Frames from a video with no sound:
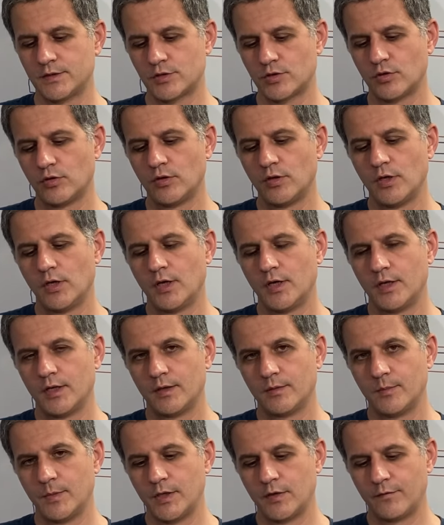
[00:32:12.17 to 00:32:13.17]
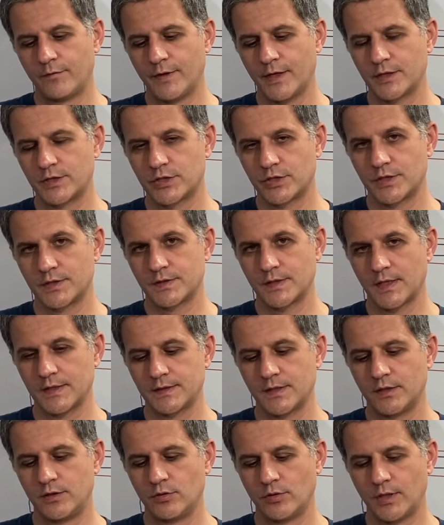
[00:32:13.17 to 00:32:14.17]
so manufacturer says
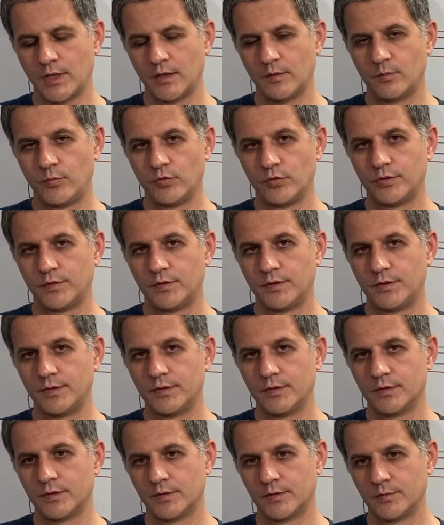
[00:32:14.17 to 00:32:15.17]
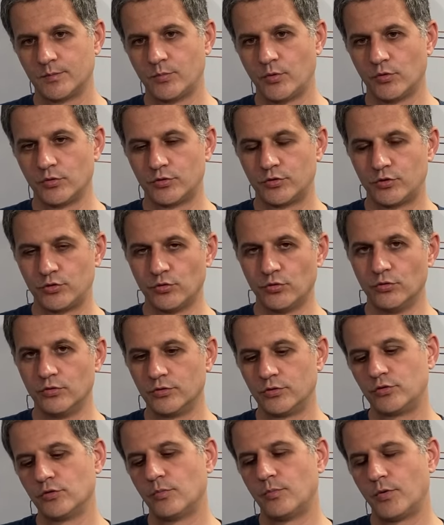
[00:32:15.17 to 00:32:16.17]
that you can put both
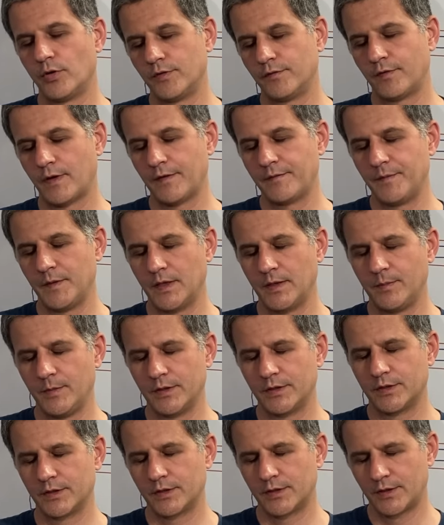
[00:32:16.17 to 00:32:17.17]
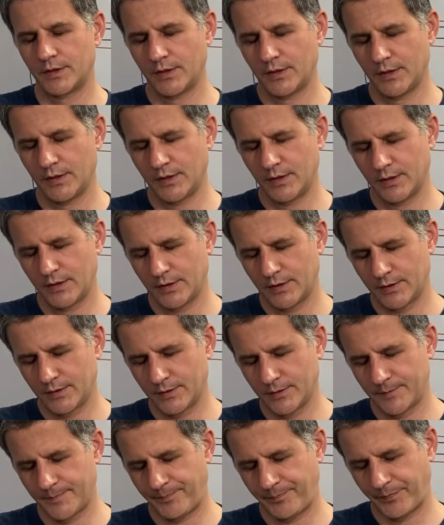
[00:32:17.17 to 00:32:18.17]
2.5 millimeter
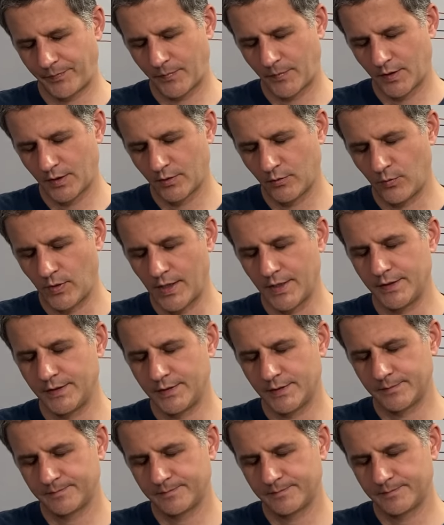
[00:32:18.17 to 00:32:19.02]
wide